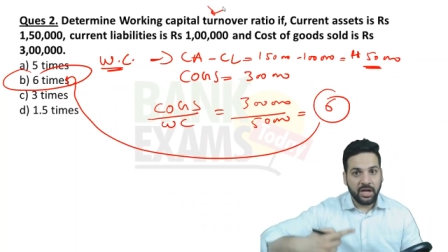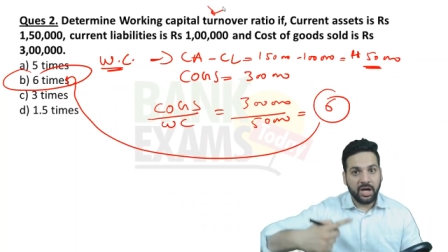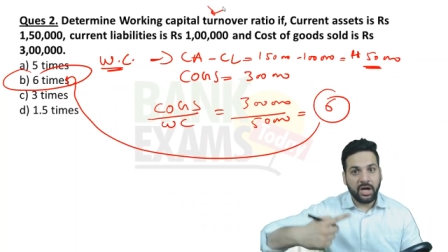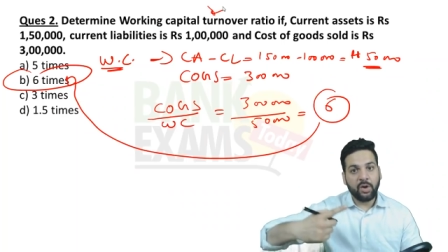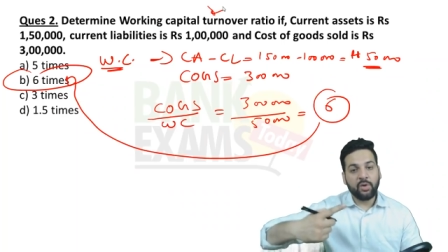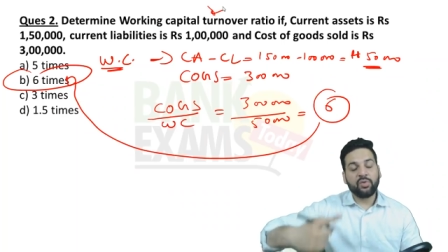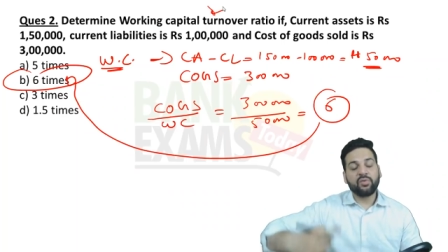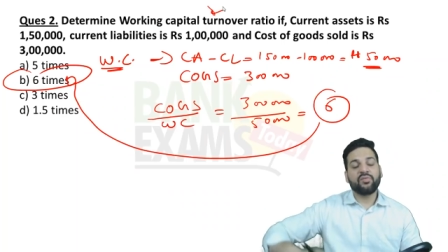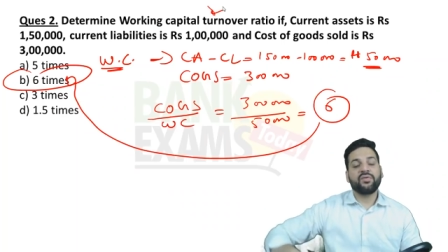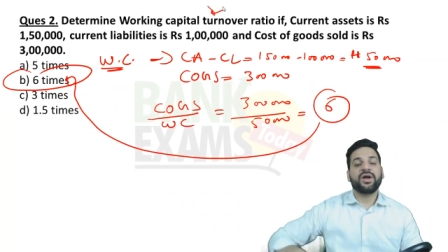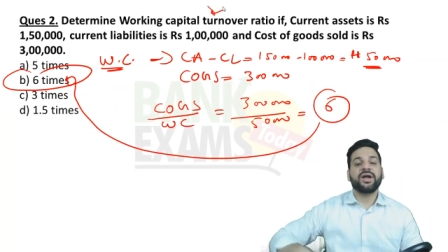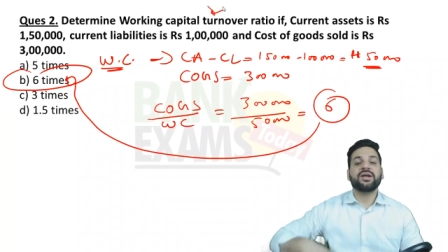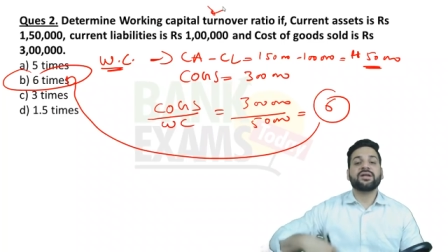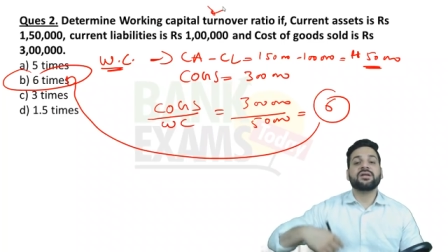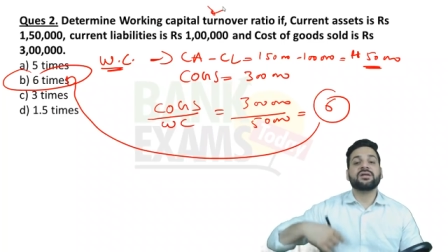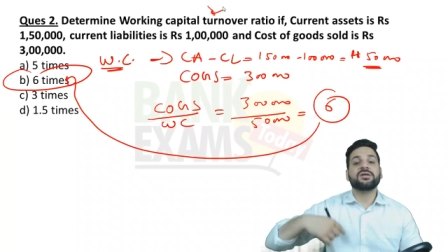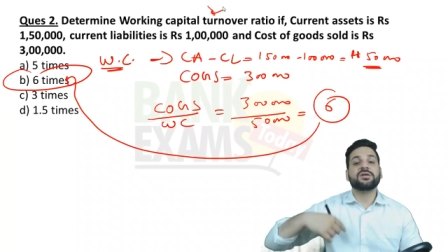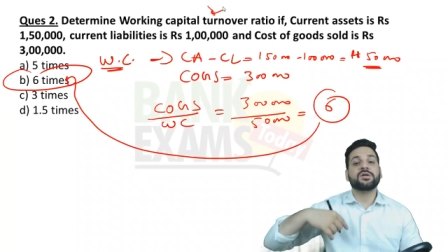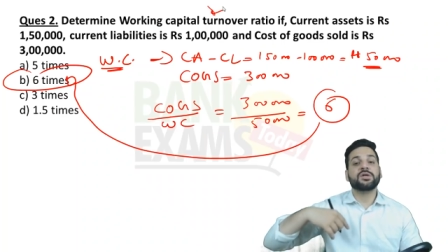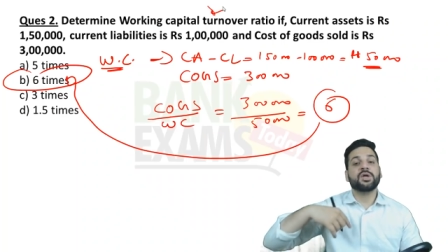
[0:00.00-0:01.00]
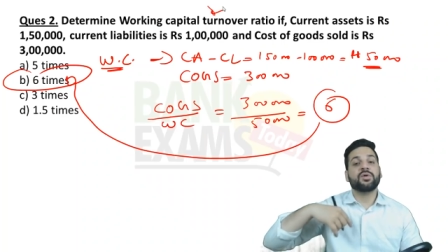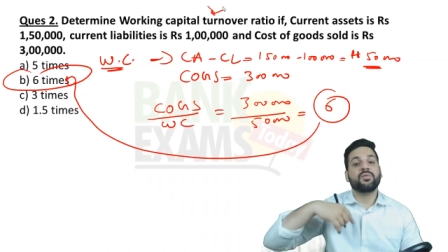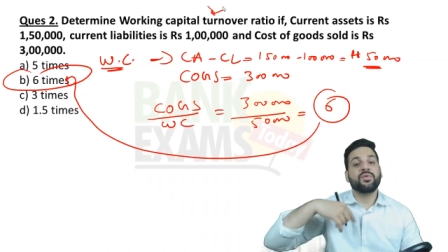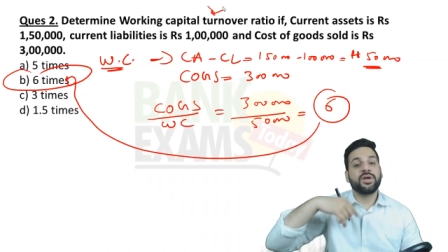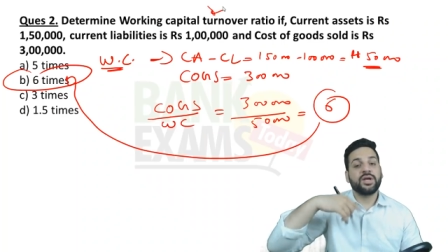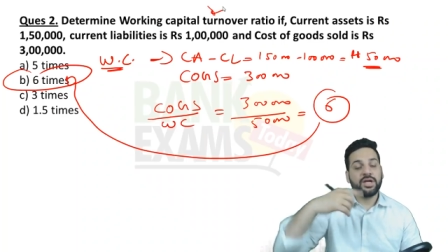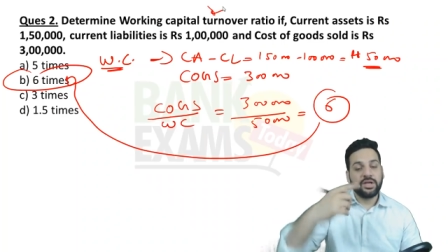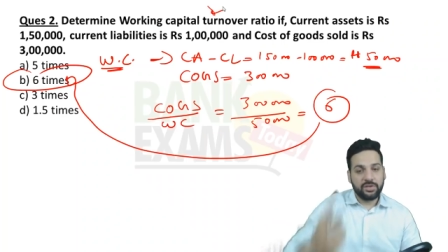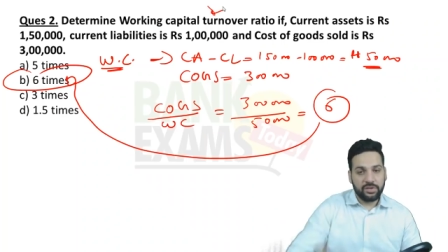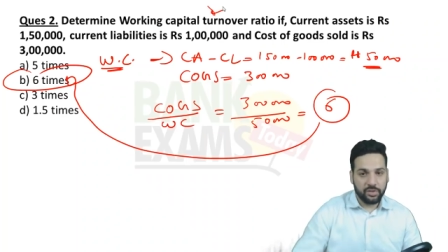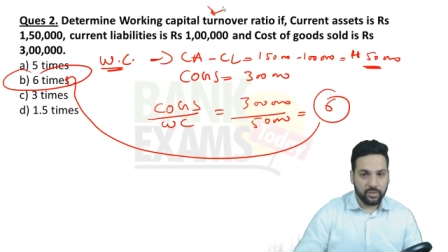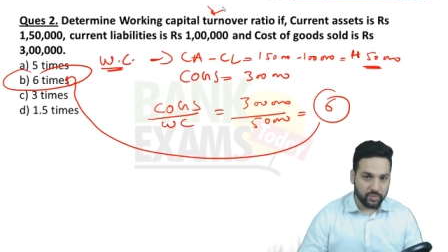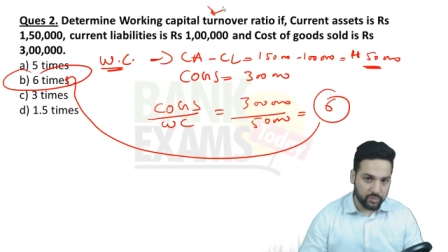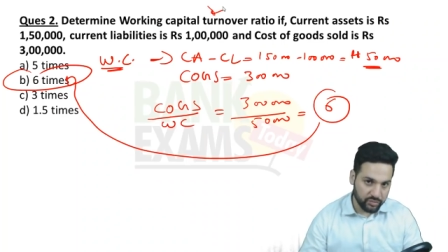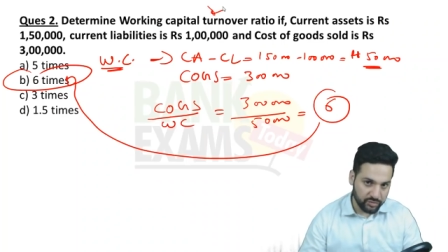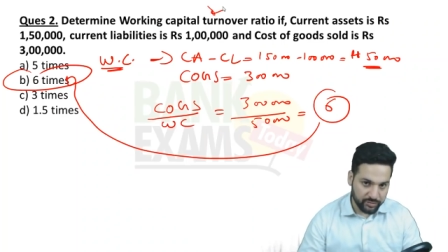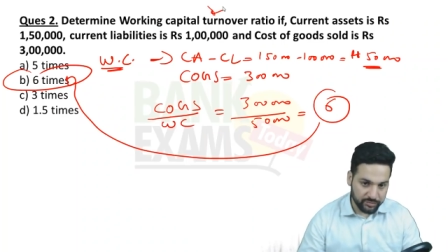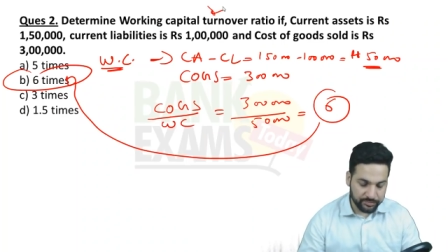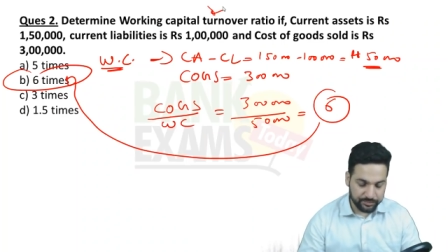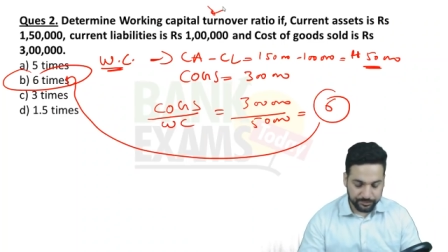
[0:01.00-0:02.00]
how to find the turnover
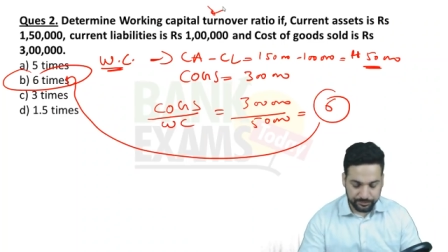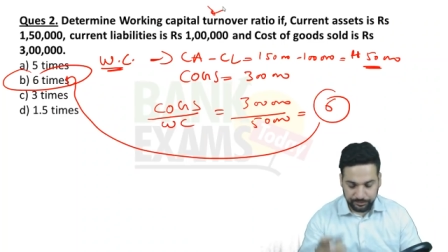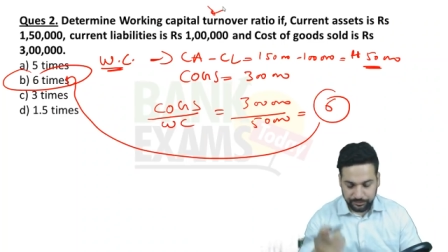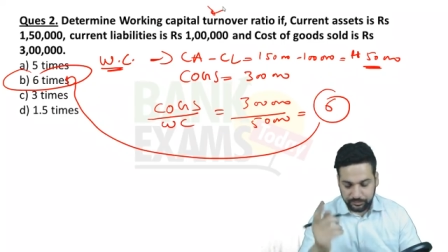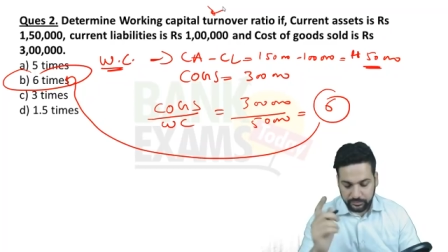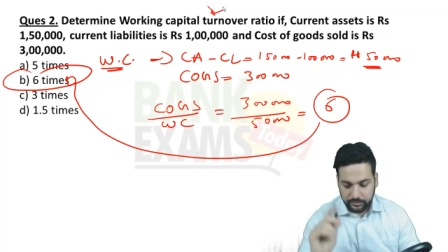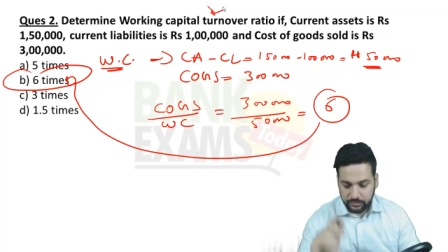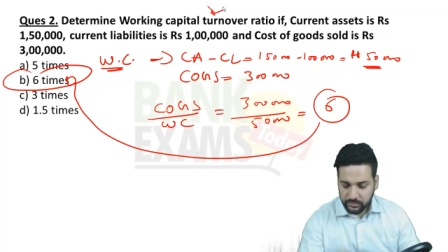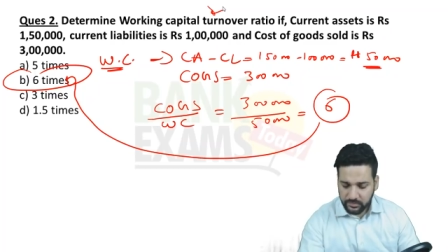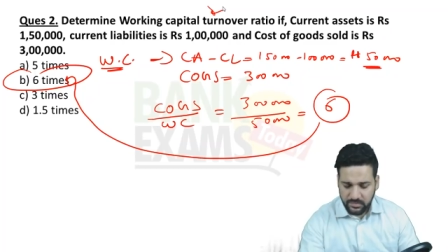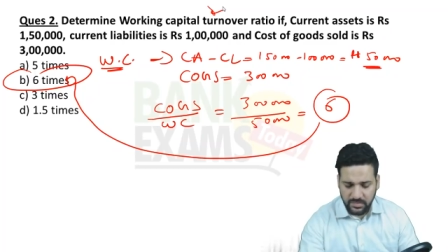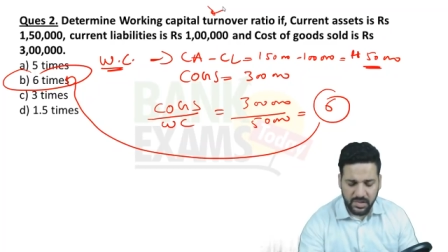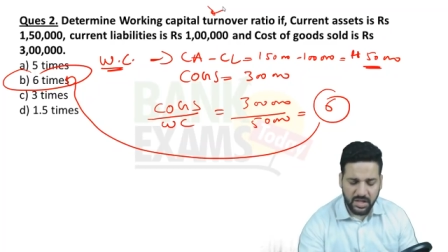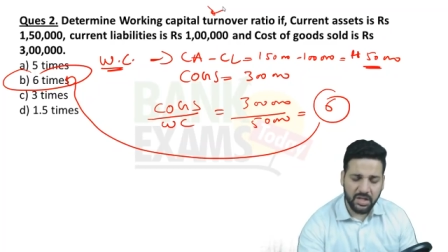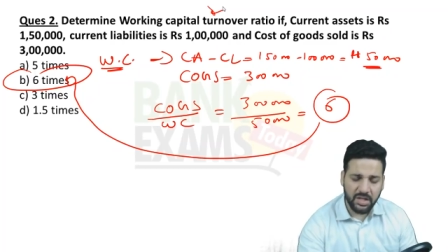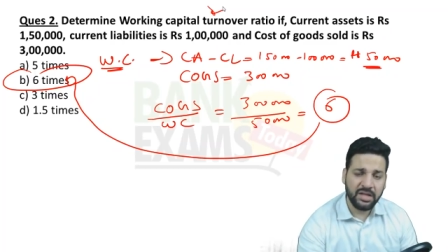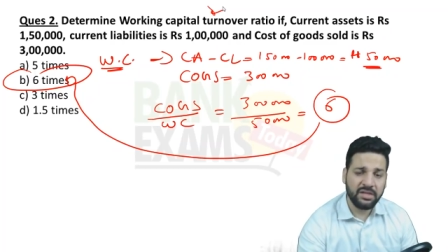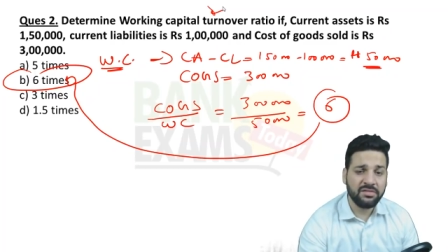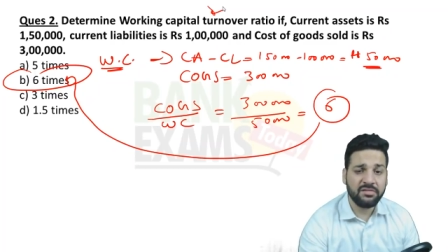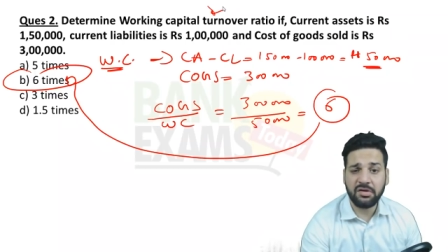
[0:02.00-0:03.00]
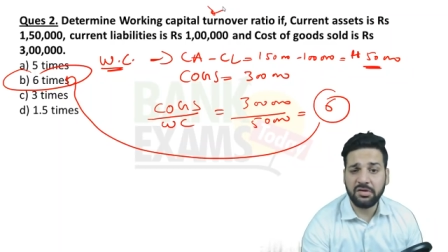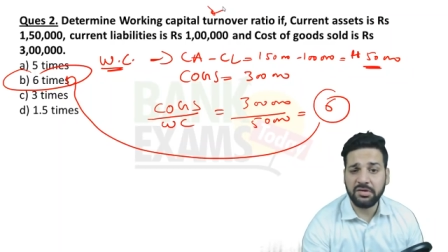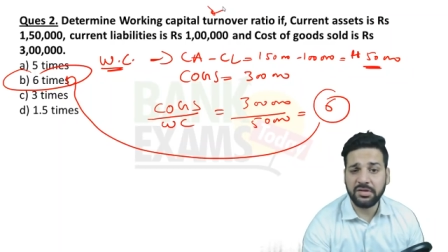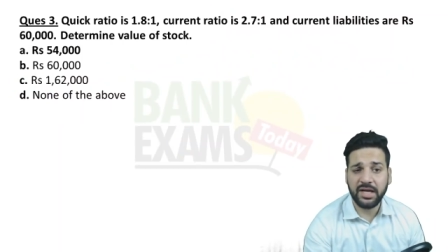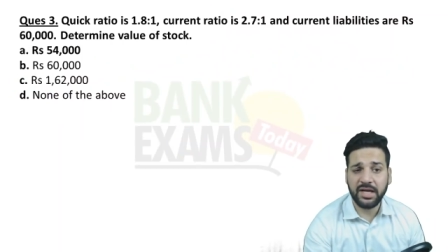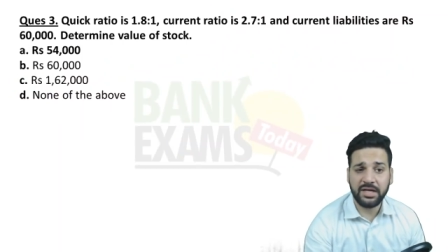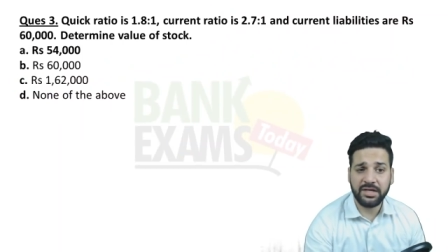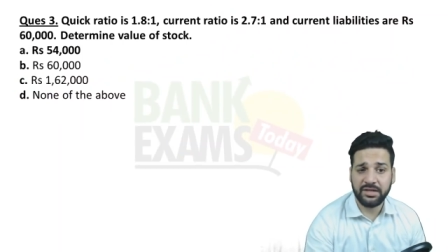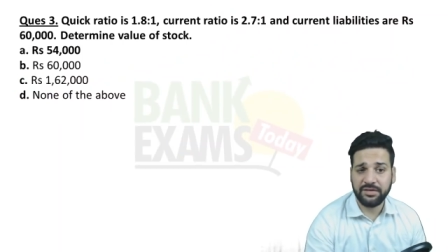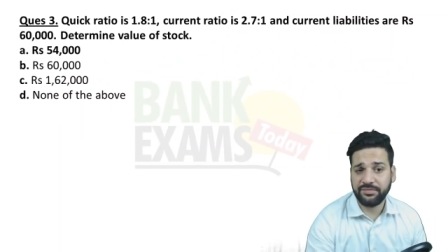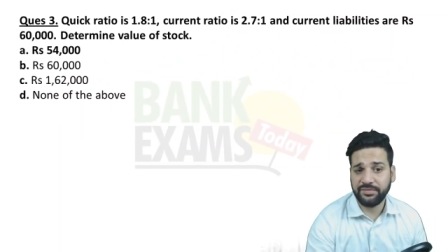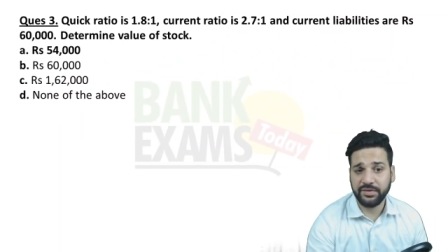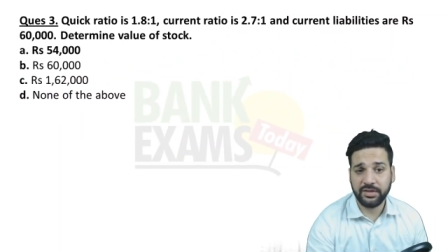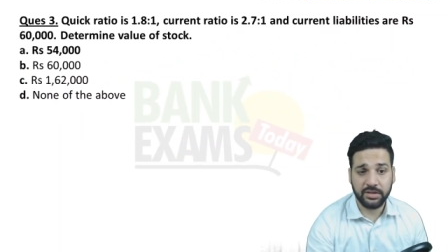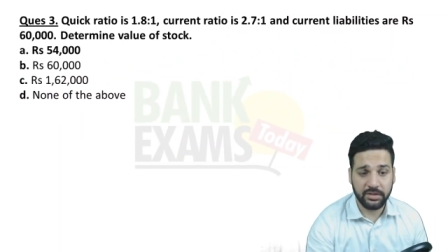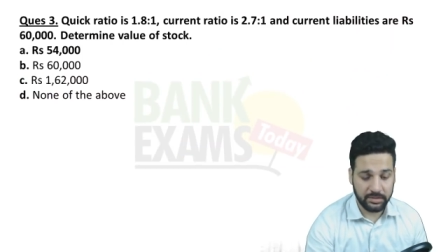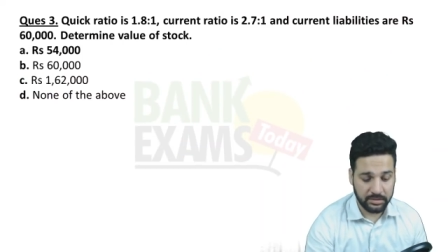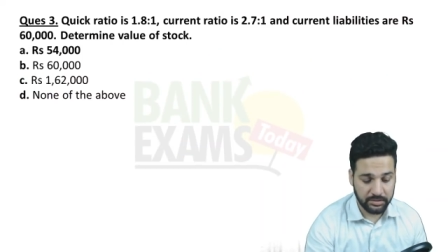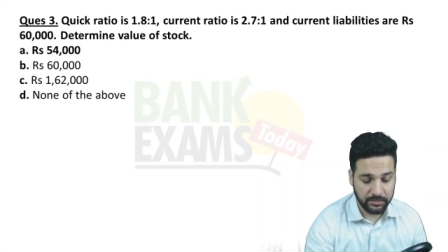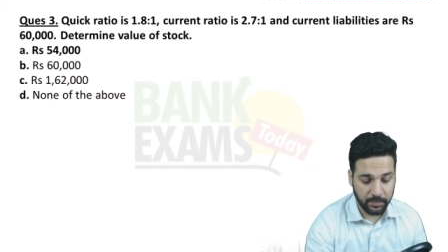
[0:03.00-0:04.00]
ratios it's not that
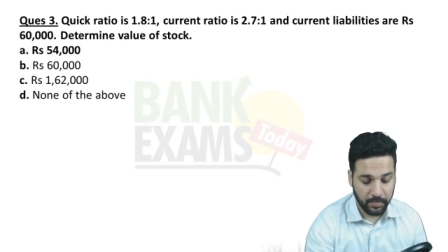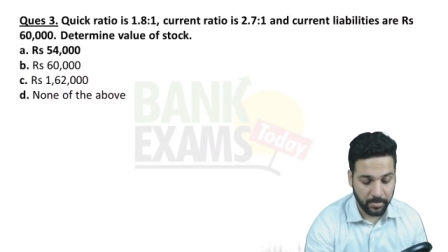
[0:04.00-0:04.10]
difficult